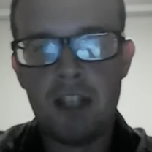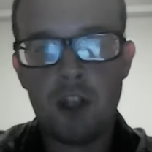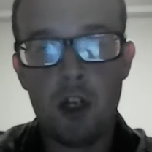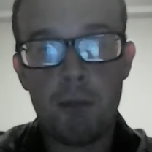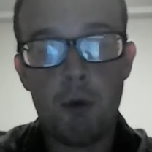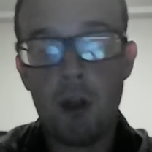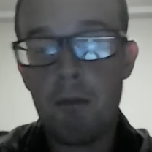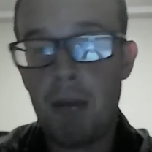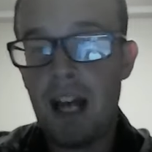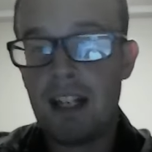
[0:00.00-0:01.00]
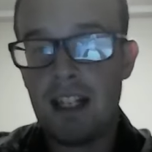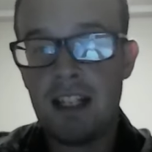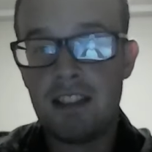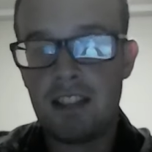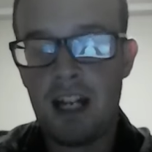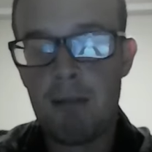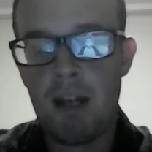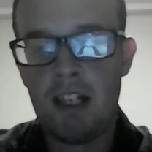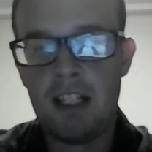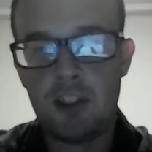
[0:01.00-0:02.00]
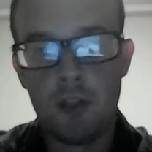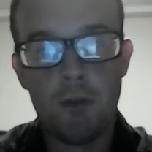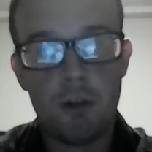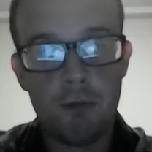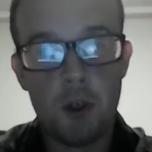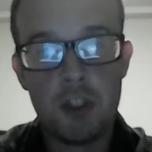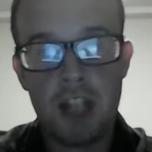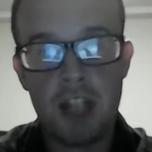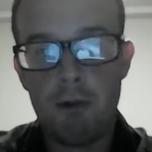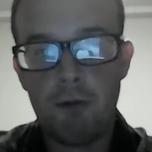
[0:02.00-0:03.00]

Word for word: is Hartlepool are back in Sky Bet League Two for the first time